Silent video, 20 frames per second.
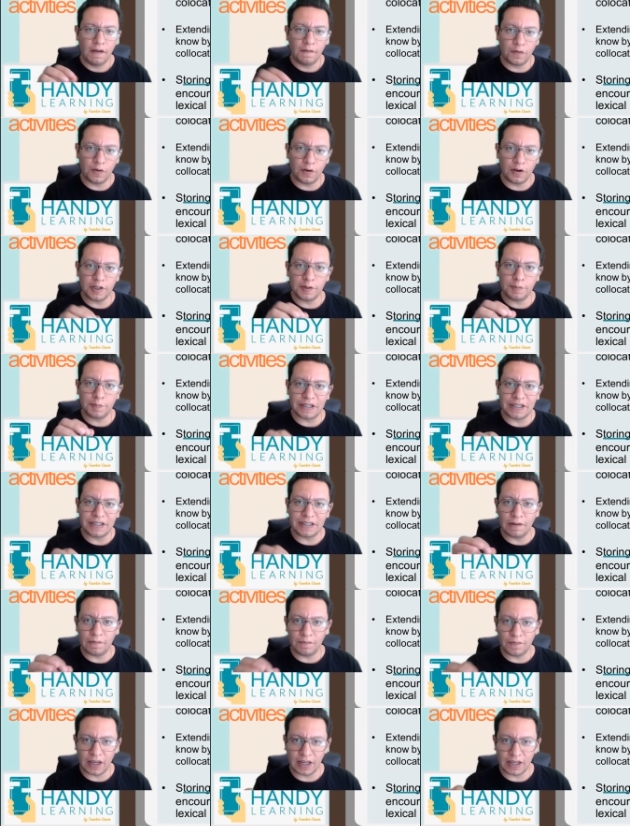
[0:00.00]
for a
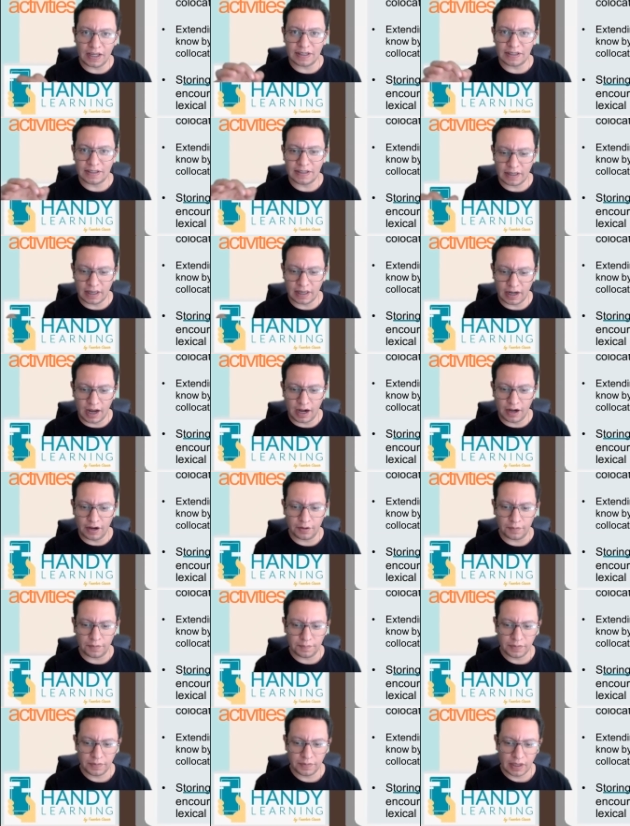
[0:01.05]
specific scenario.